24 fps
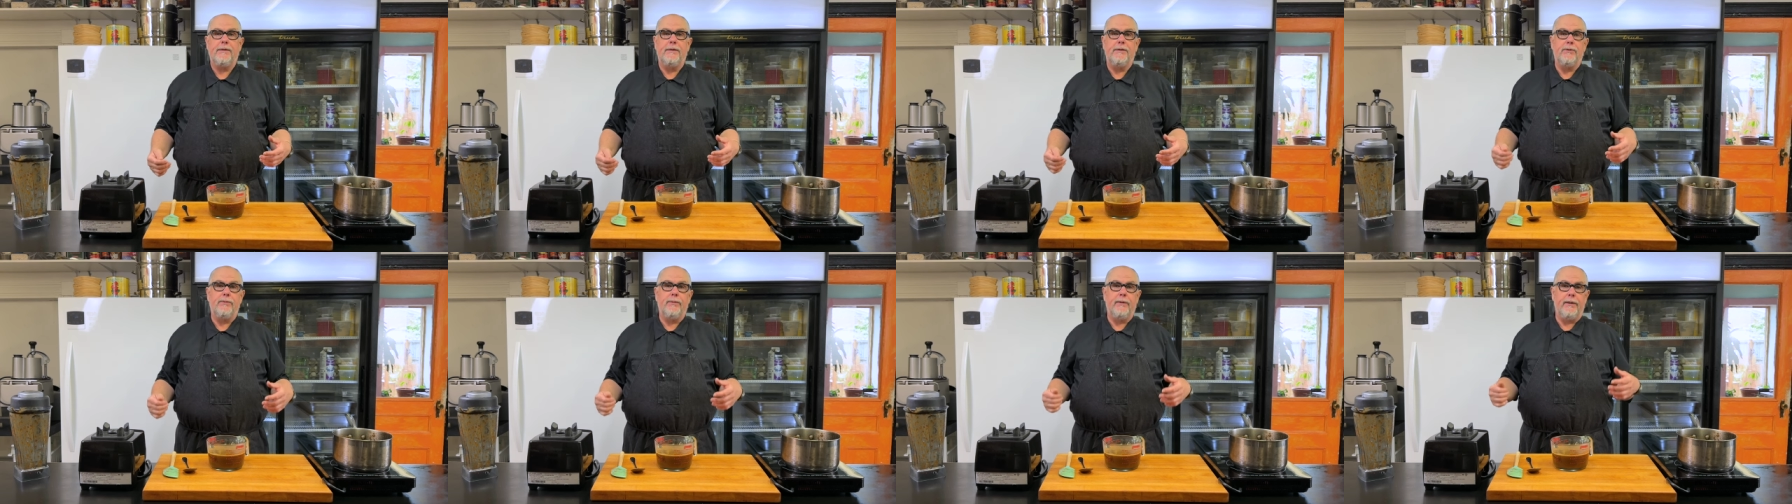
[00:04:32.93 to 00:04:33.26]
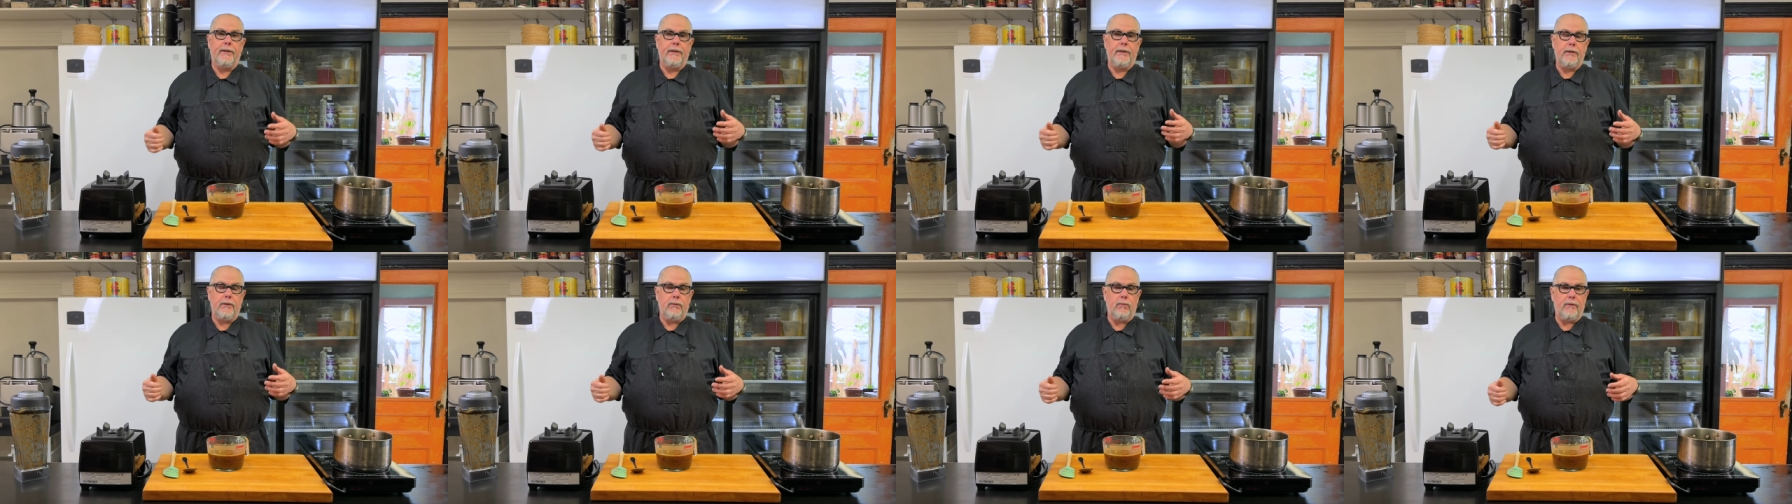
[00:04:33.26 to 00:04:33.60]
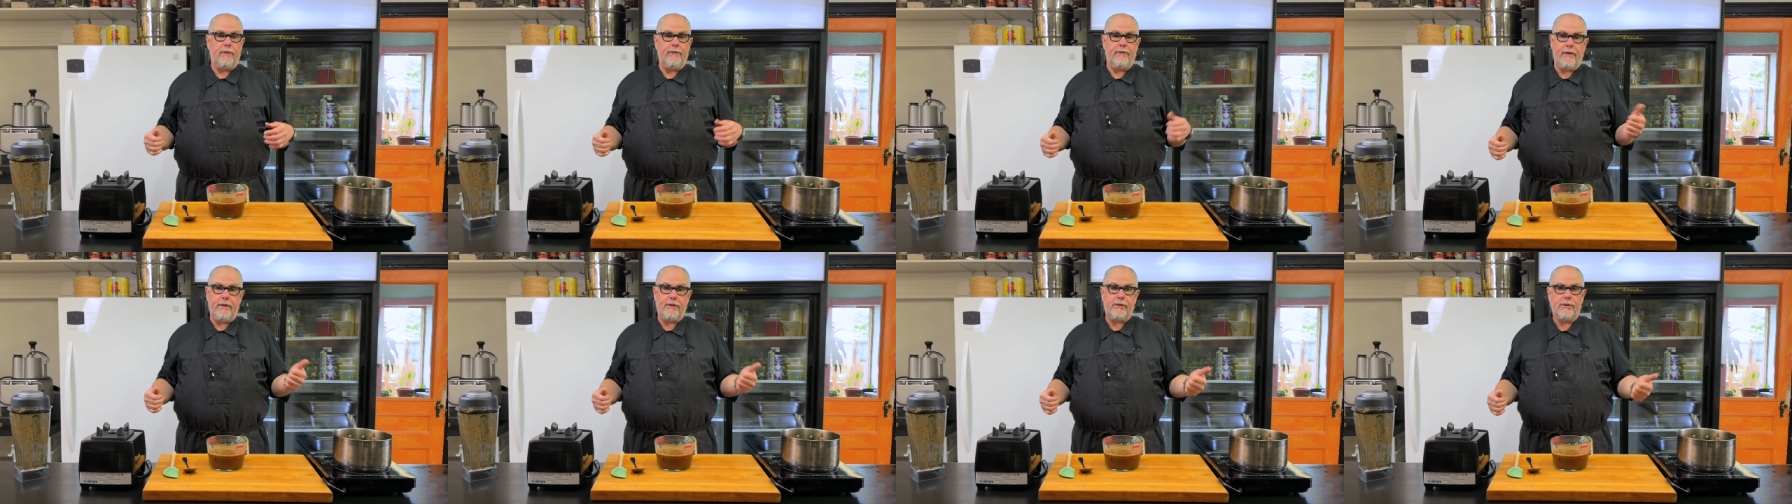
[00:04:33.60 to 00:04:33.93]
It's really good
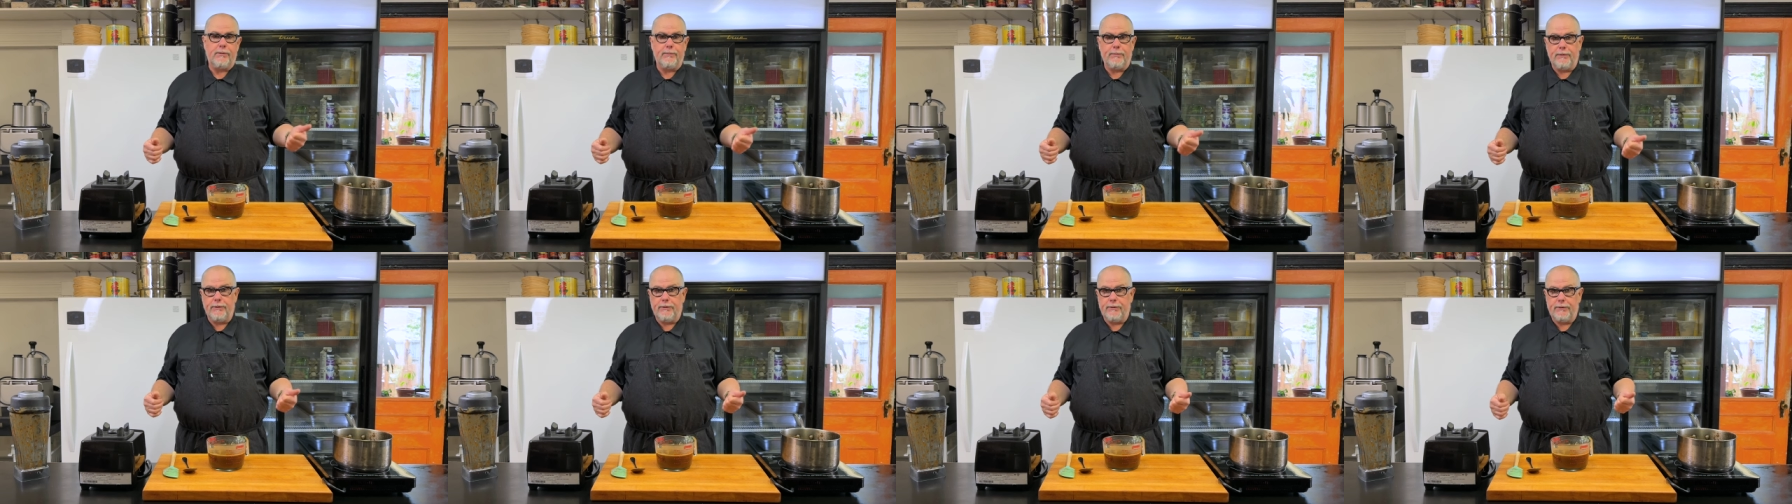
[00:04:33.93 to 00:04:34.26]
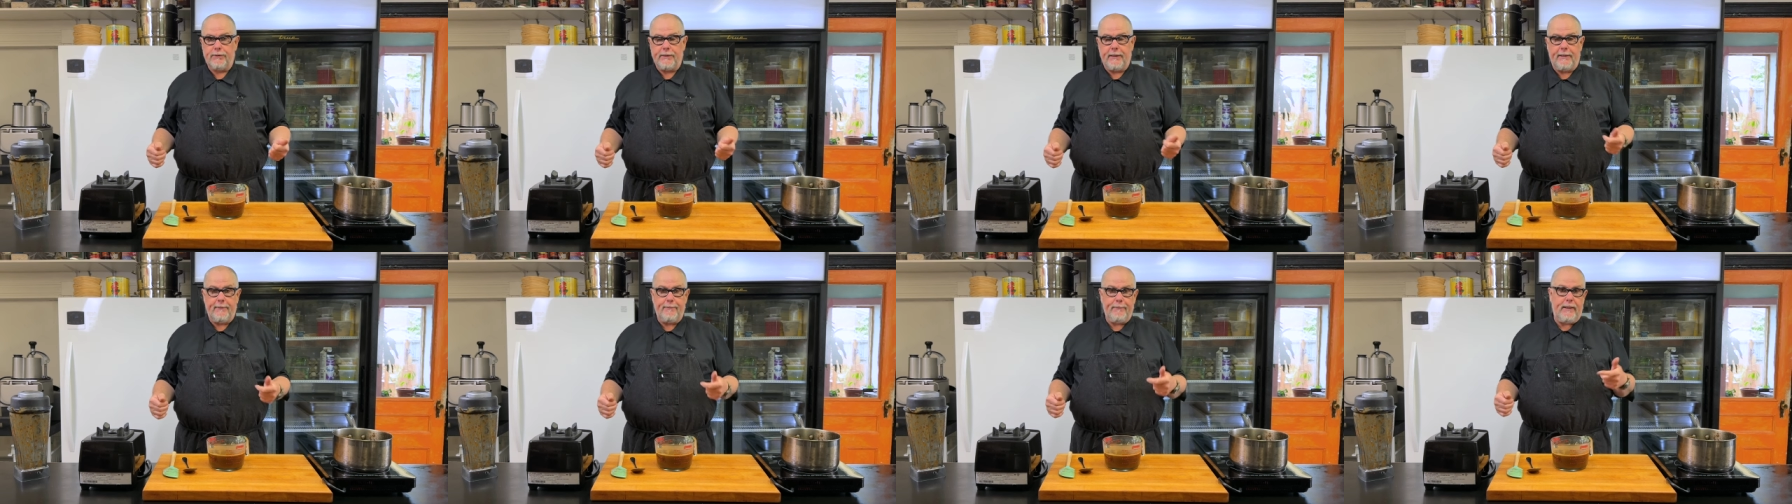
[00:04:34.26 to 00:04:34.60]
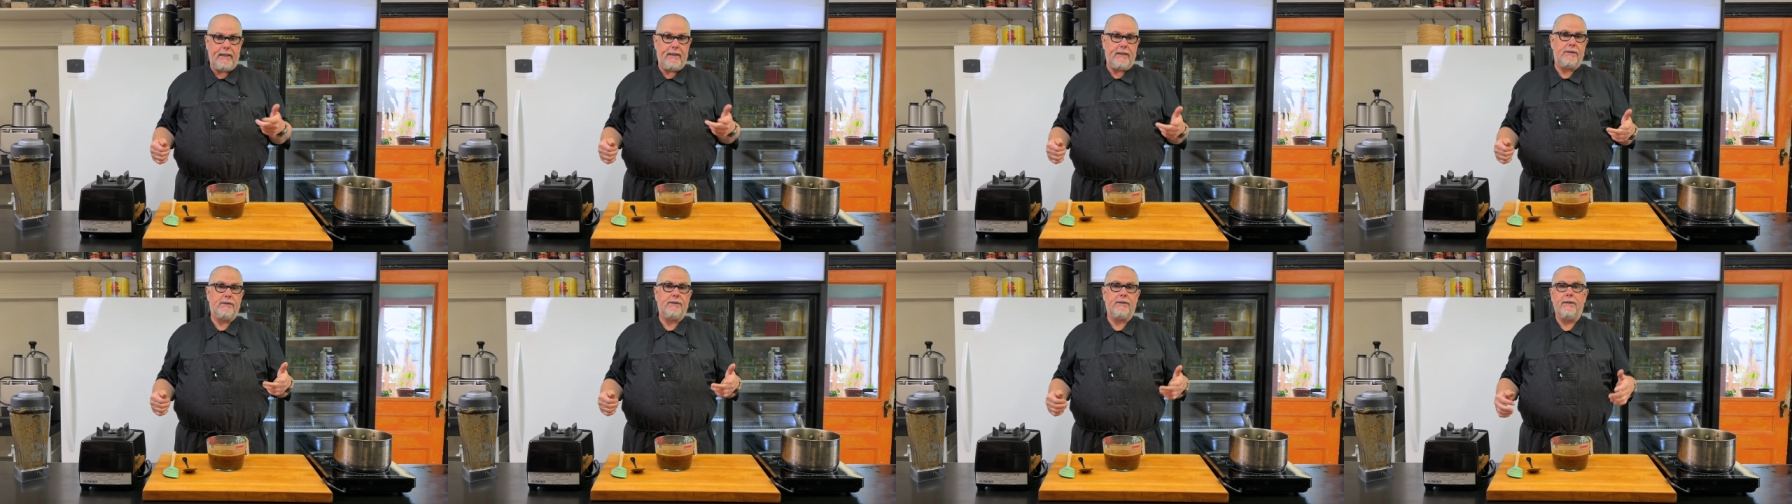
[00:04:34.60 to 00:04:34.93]
with vegetables and
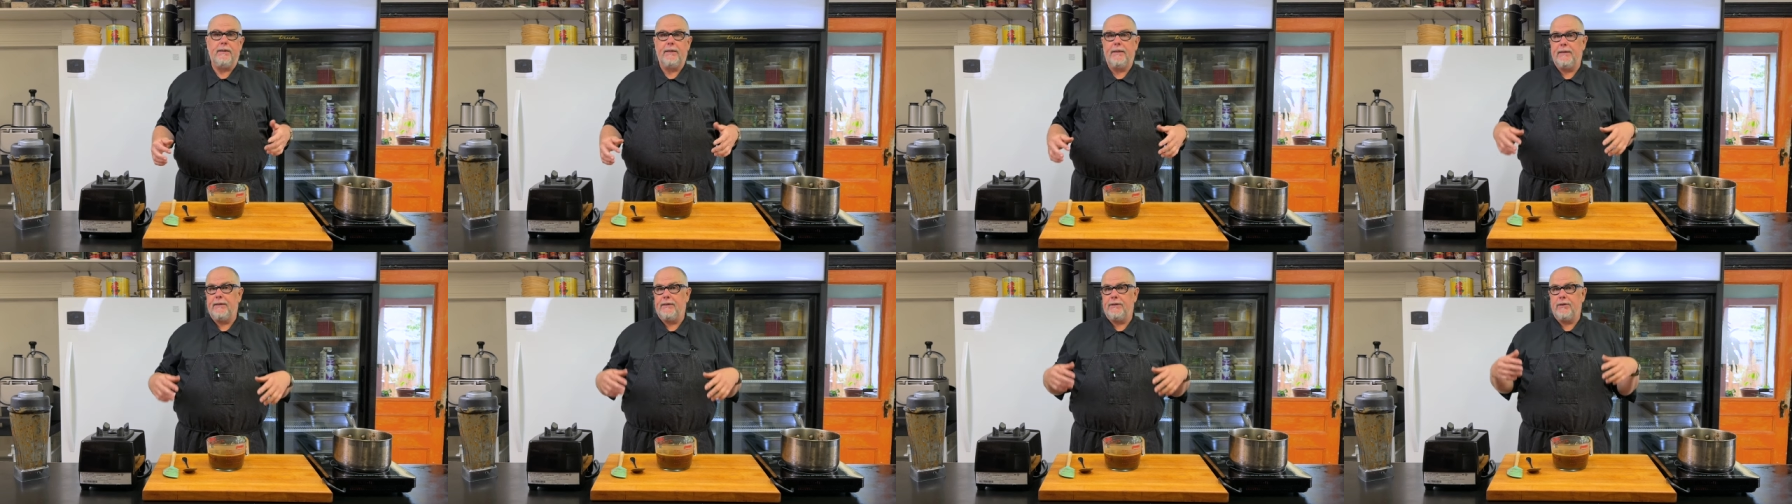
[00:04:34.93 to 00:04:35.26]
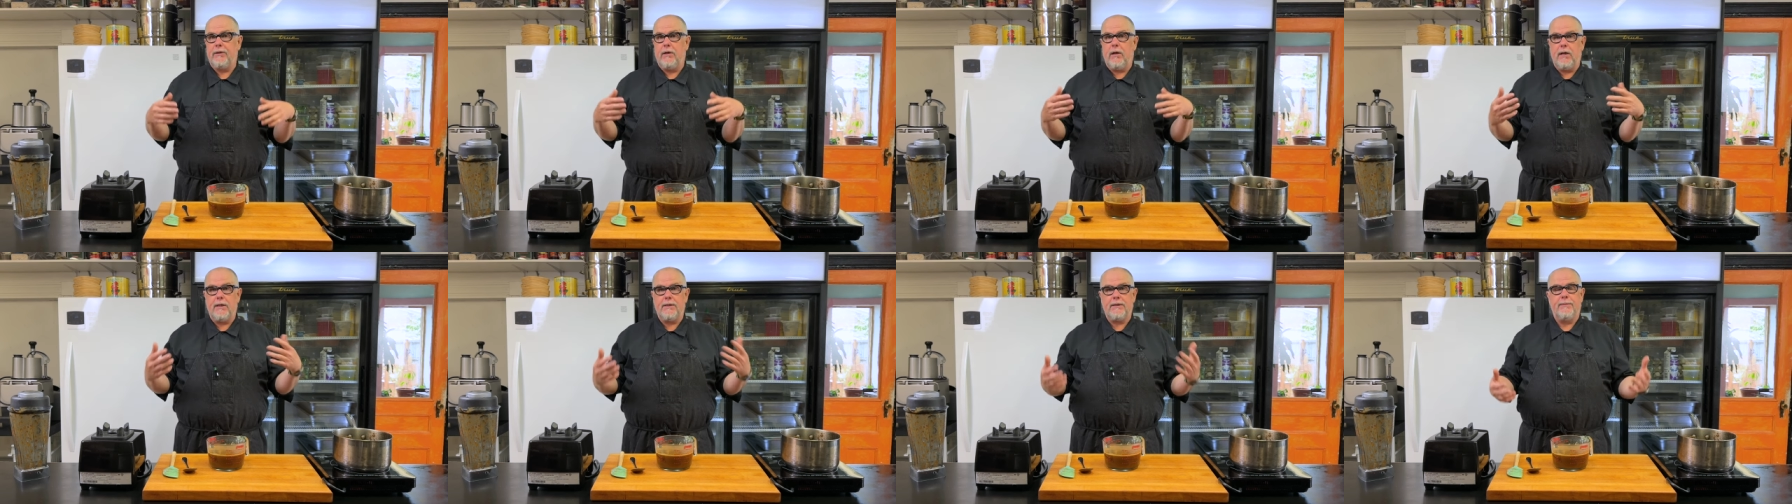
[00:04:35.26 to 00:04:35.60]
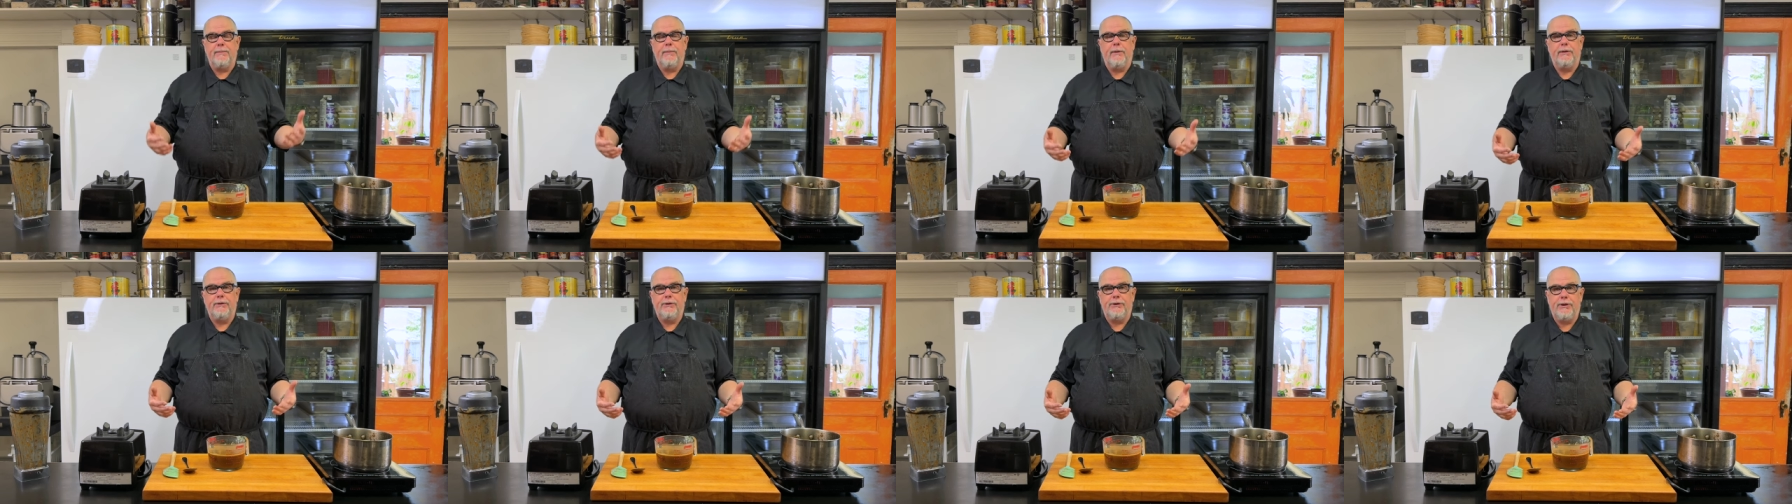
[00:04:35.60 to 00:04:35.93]
meats. Like it's
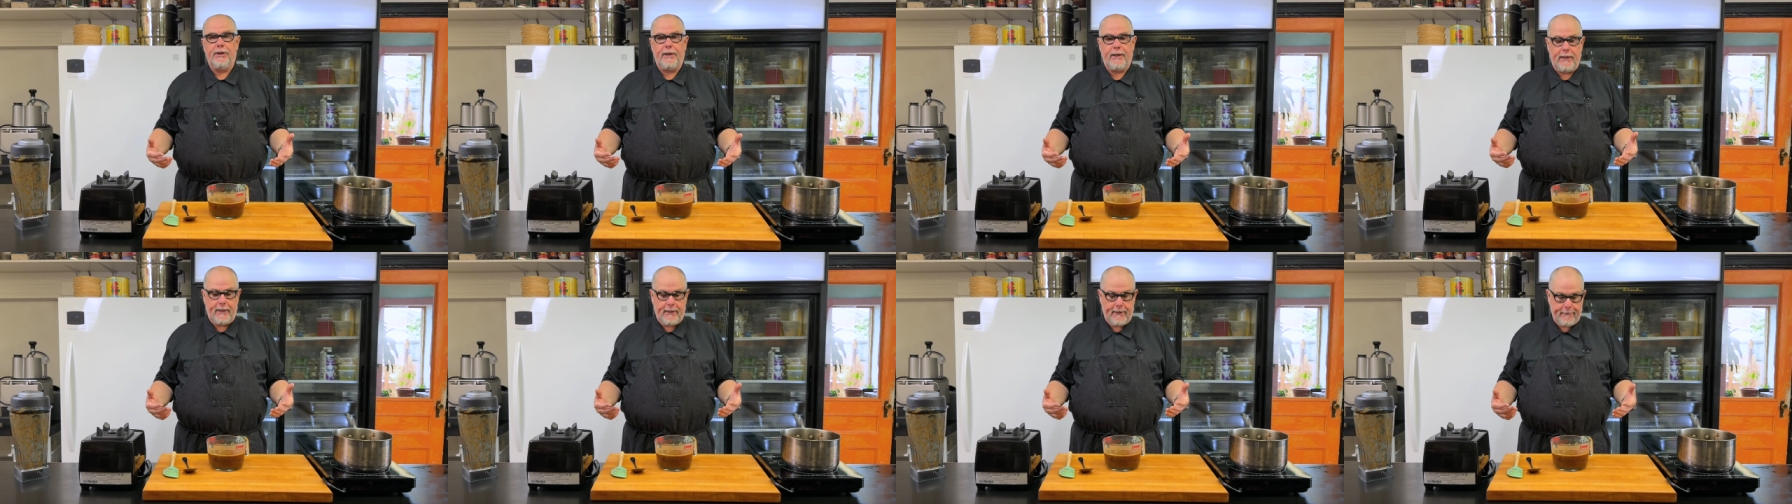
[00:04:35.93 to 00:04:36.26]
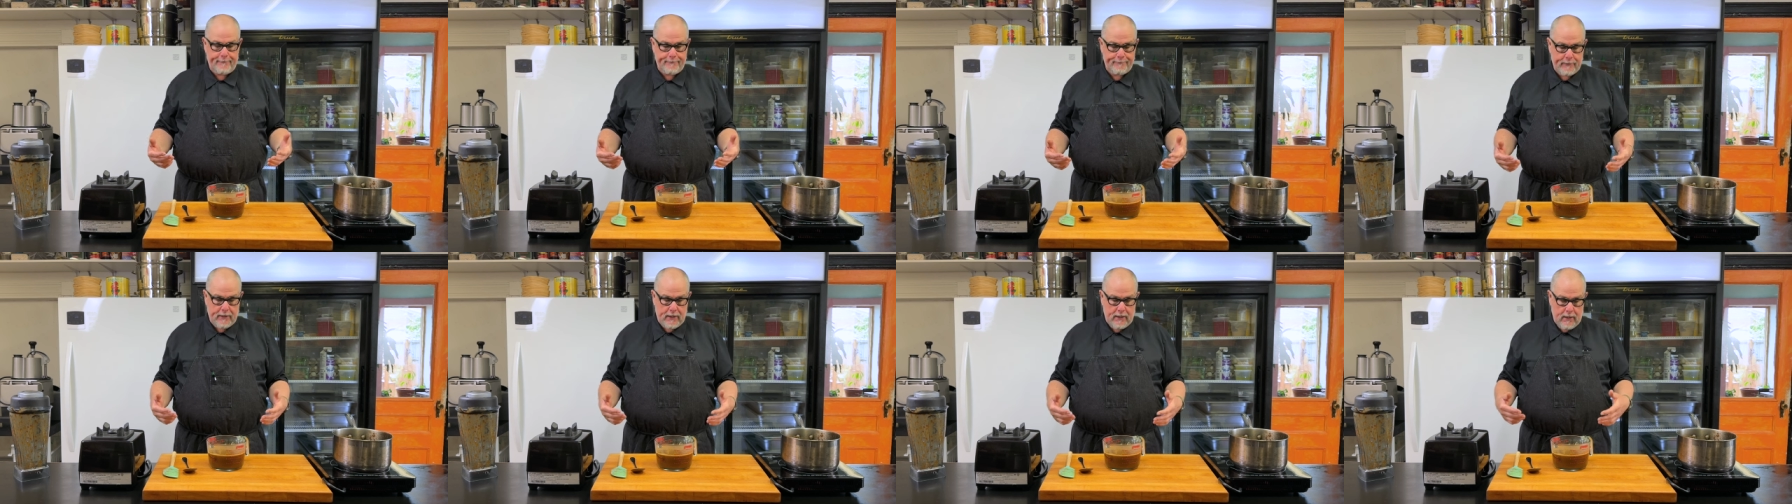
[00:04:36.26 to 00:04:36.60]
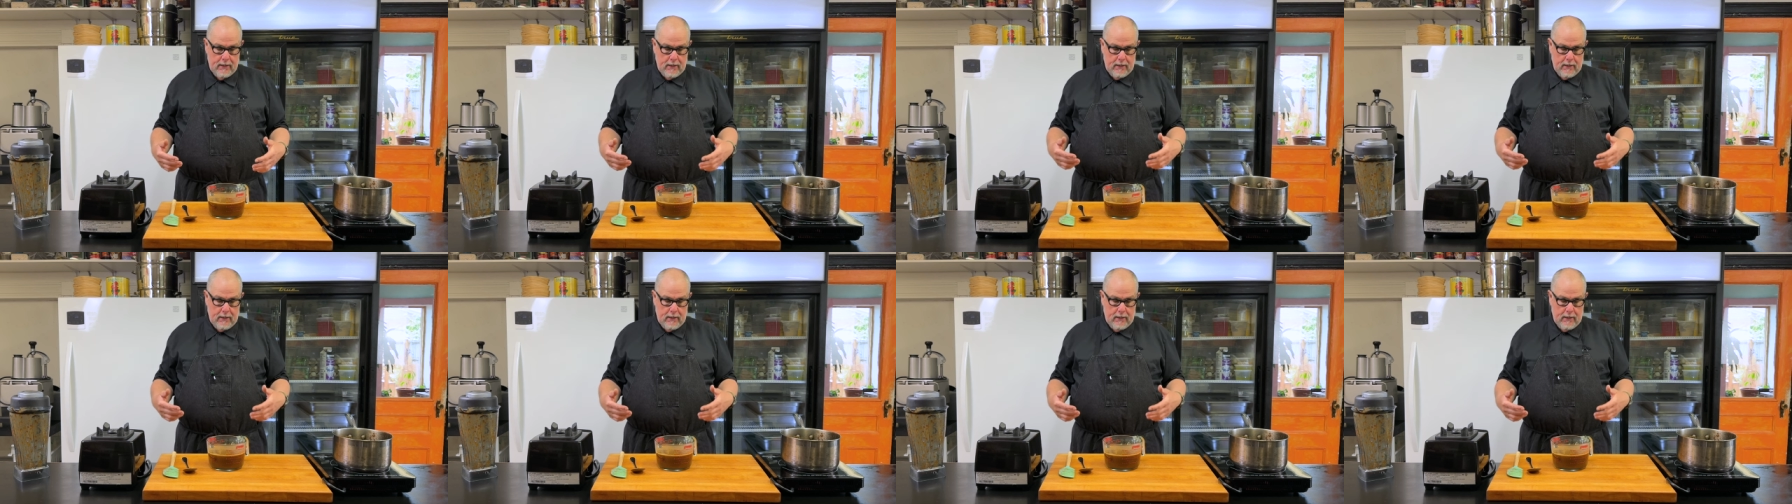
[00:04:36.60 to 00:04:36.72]
awesome on chicken,